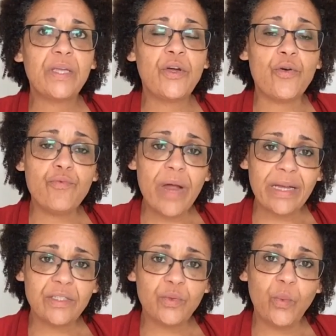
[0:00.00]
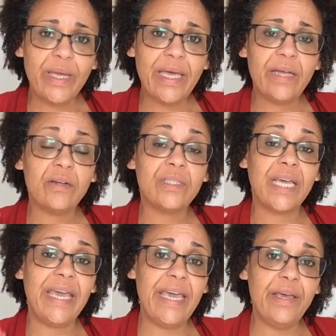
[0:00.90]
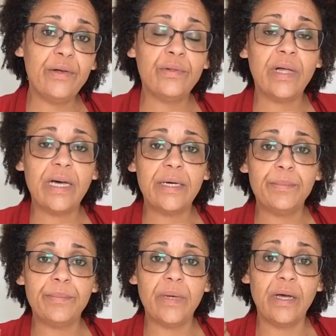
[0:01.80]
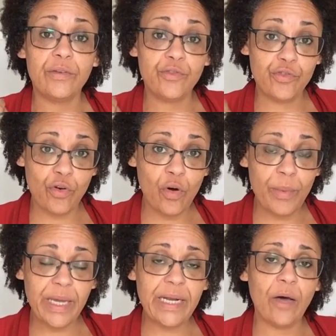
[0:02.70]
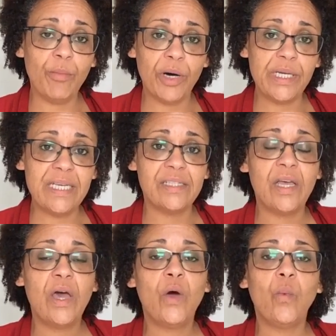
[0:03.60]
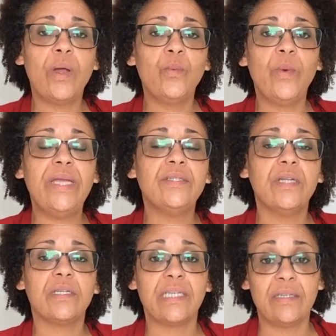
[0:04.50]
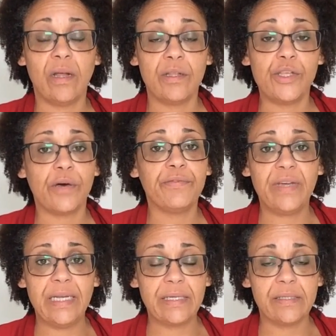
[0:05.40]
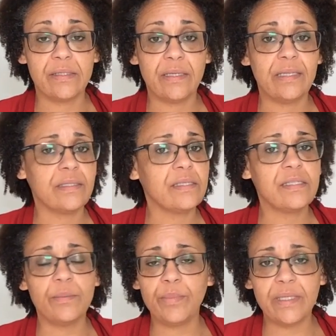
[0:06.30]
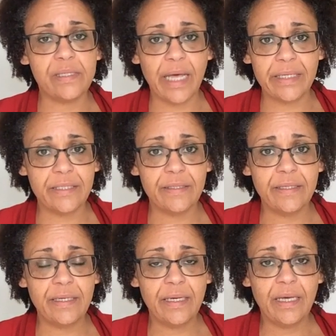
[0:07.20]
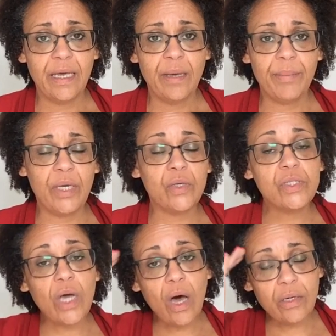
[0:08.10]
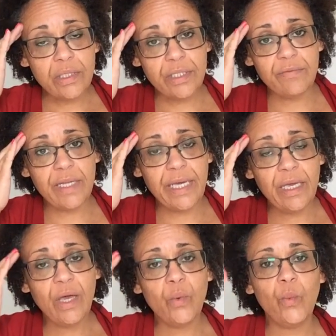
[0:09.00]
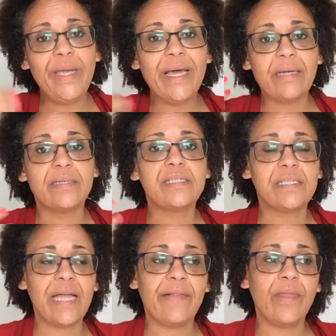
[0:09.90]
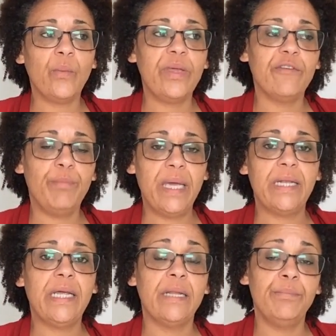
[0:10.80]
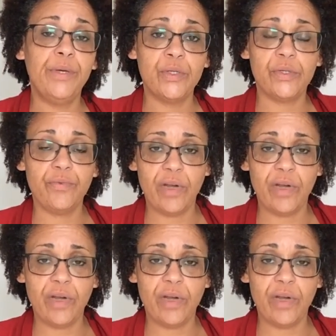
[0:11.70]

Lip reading: correct, we cannot heal trauma in our bodies when we do not acknowledge our feelings. It's as simple as that. Because cognitively, we understand that we have been in abusive